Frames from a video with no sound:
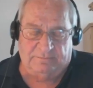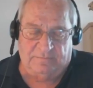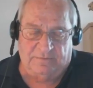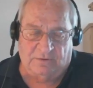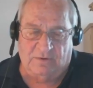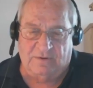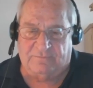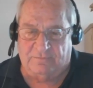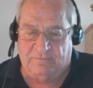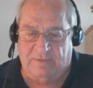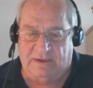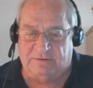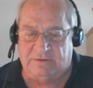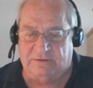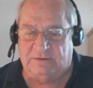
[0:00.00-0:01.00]
their
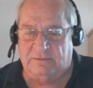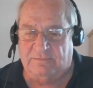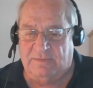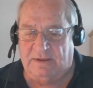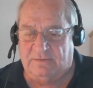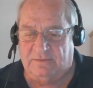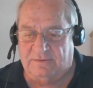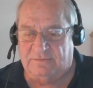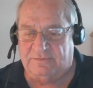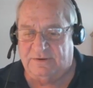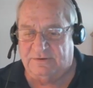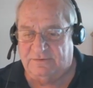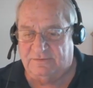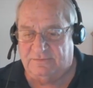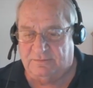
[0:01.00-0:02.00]
information to make the
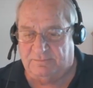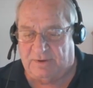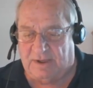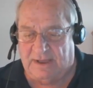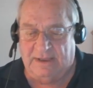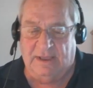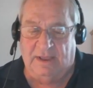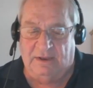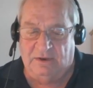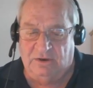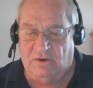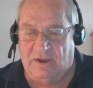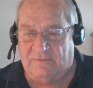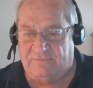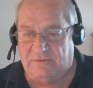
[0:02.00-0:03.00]
decisions to buy.
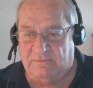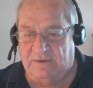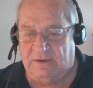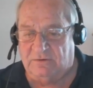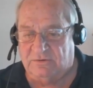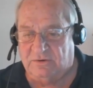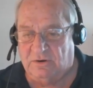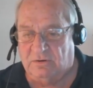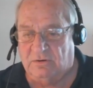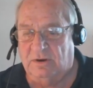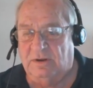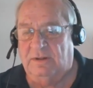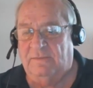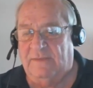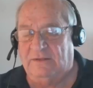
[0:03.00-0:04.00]
You have to make sure
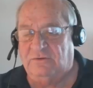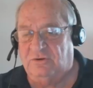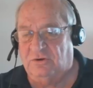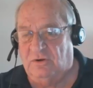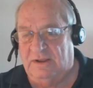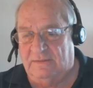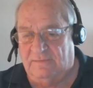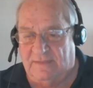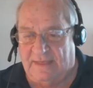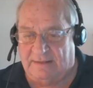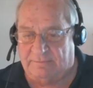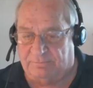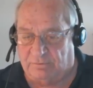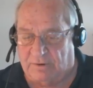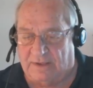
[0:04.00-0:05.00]
that you're in
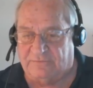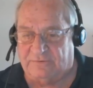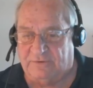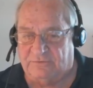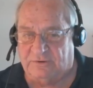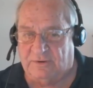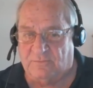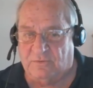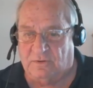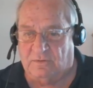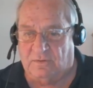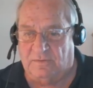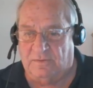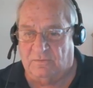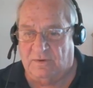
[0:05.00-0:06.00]
that process somewhere
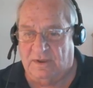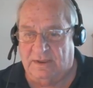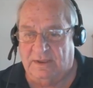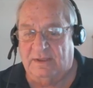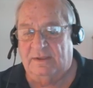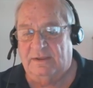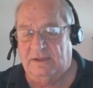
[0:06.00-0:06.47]
along the way.